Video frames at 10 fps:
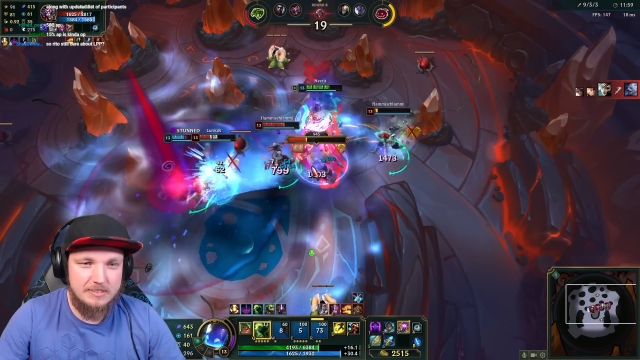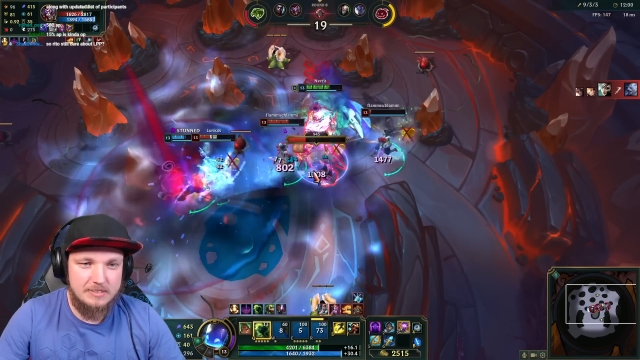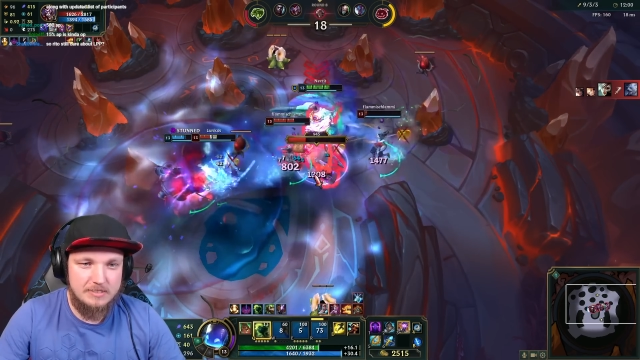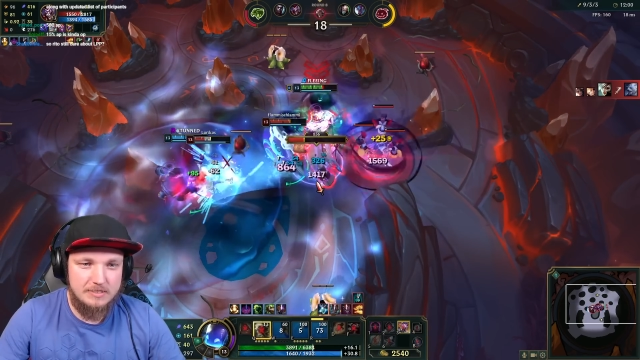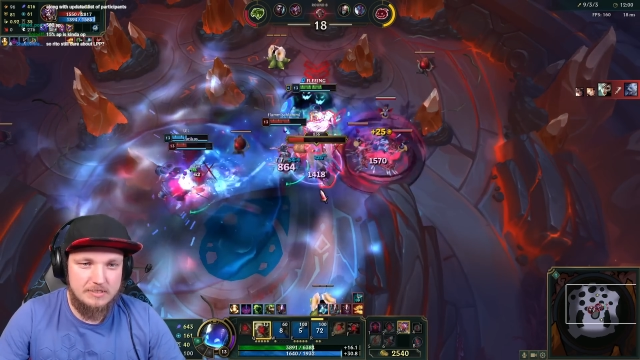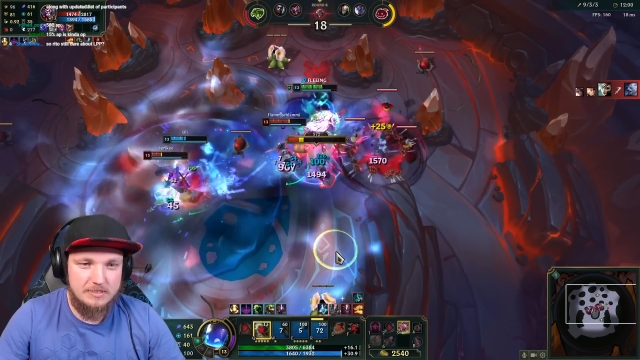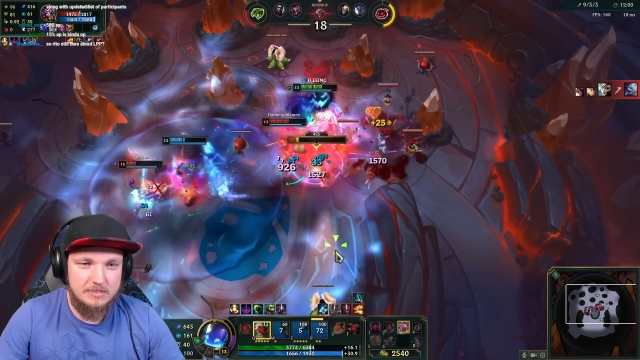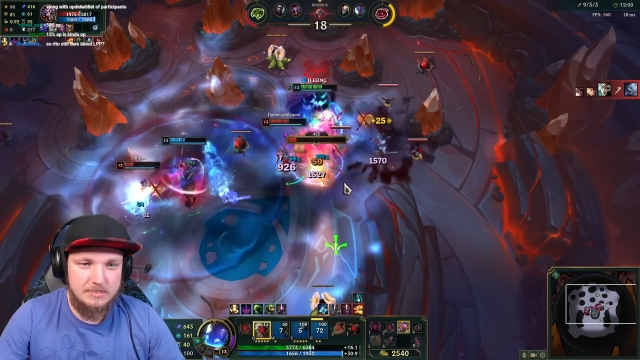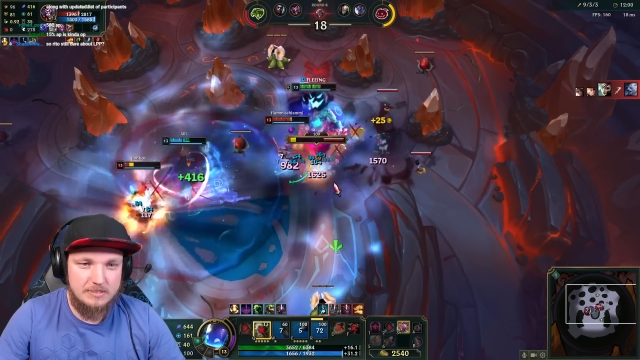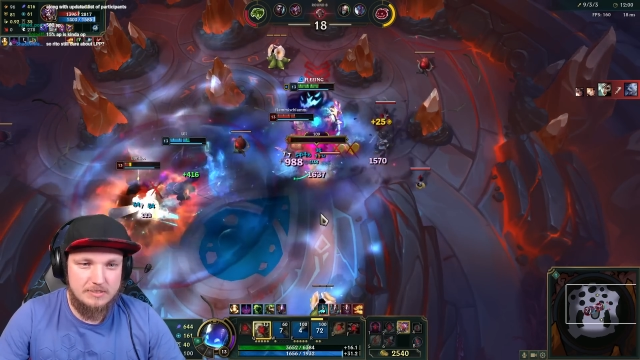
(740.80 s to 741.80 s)

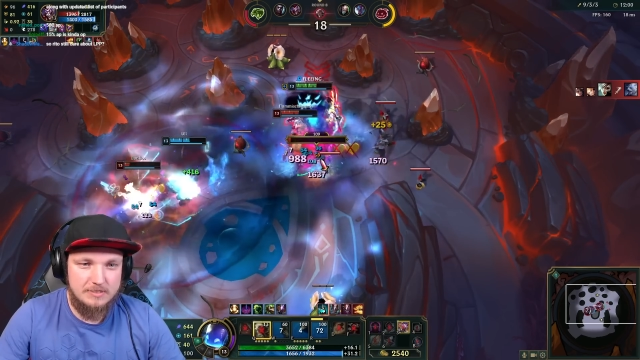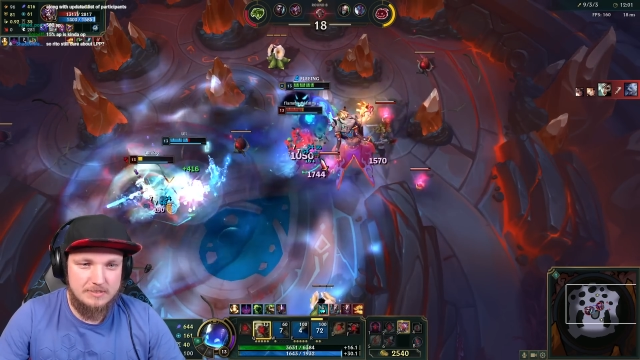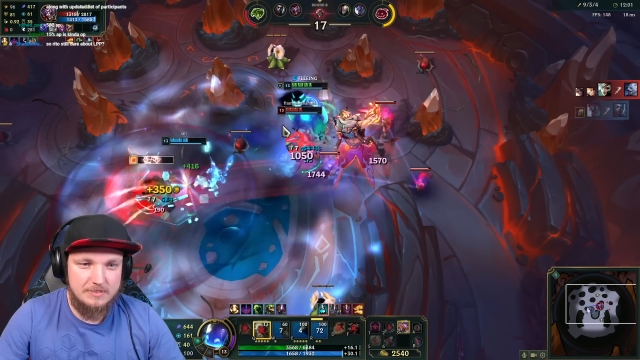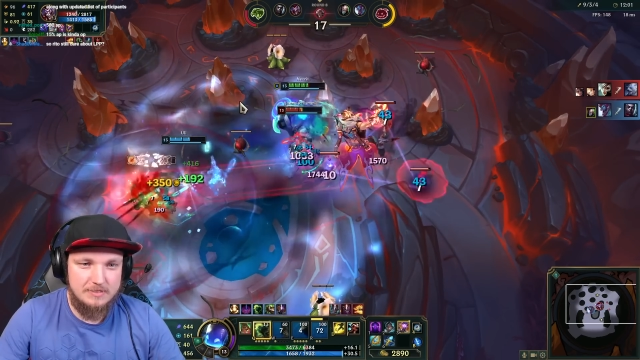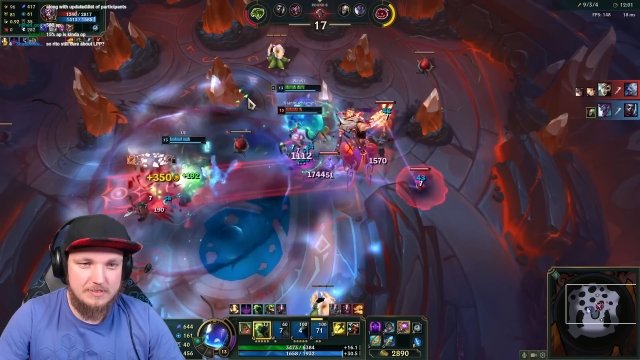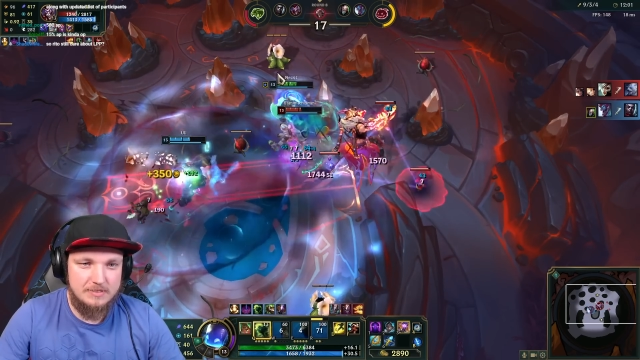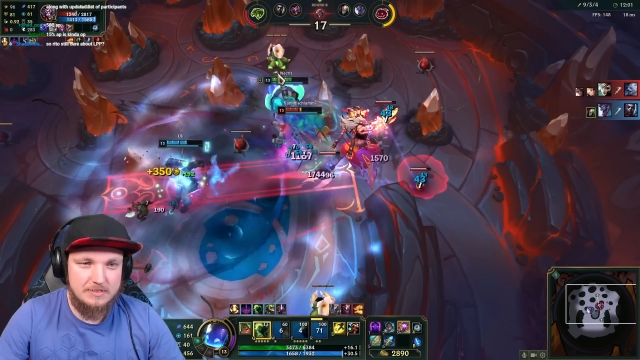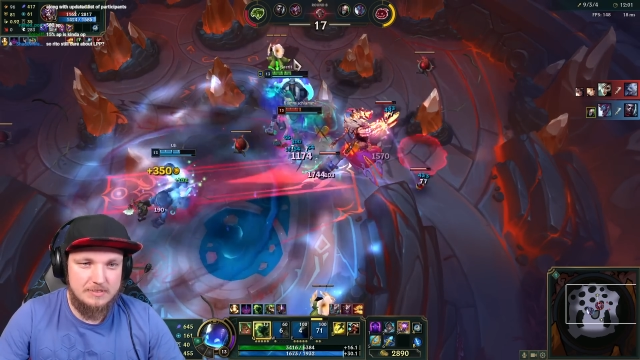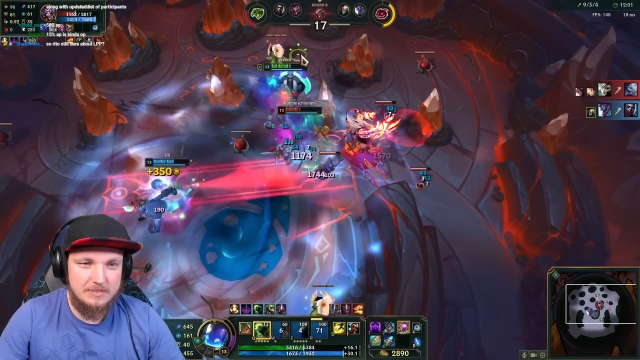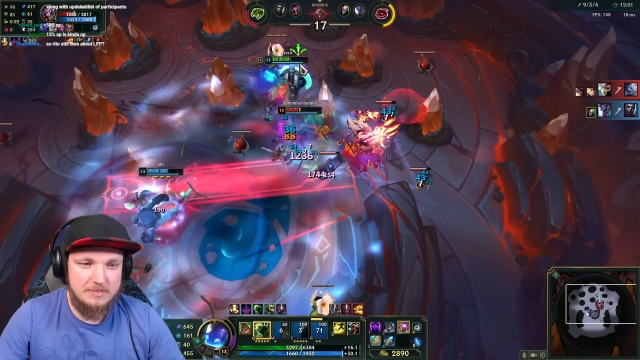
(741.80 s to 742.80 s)

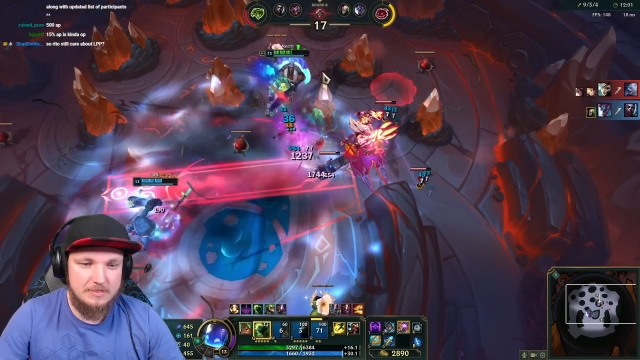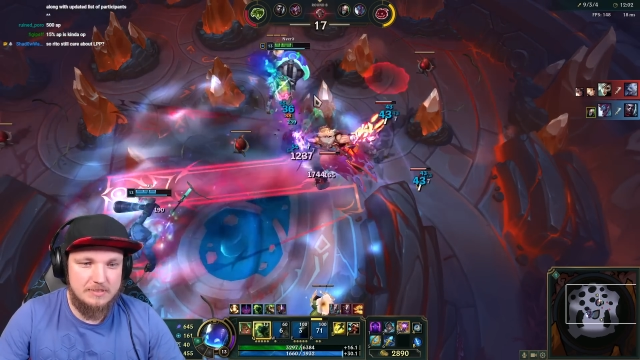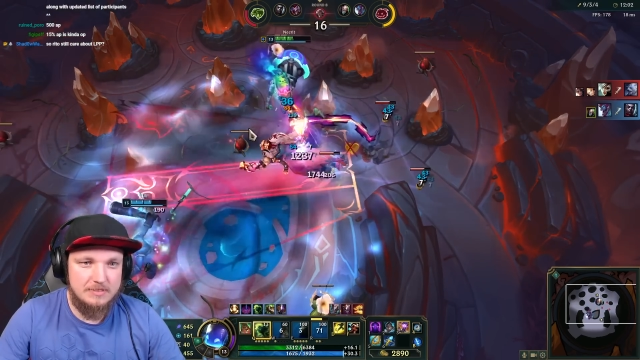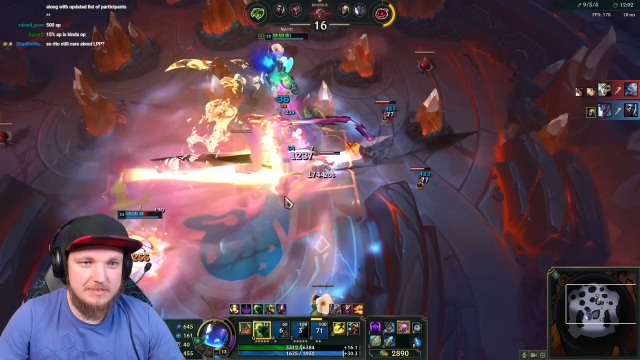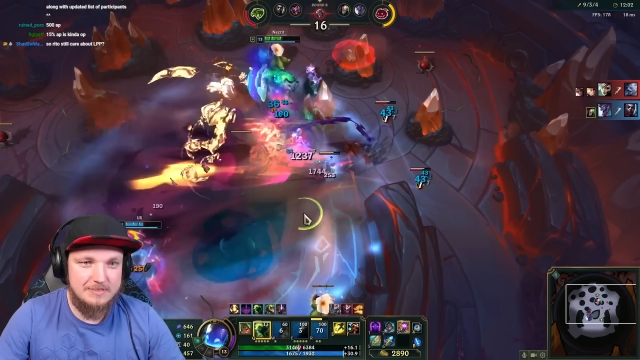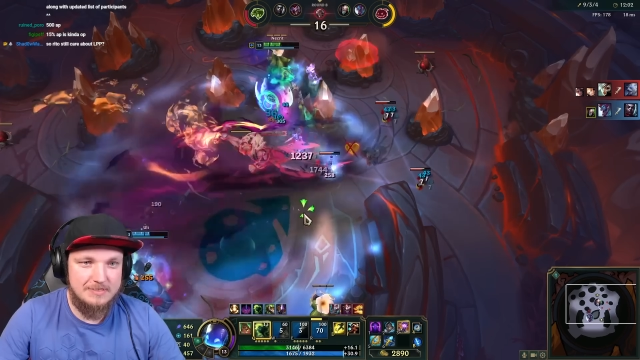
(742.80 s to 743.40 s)
Nothing is said.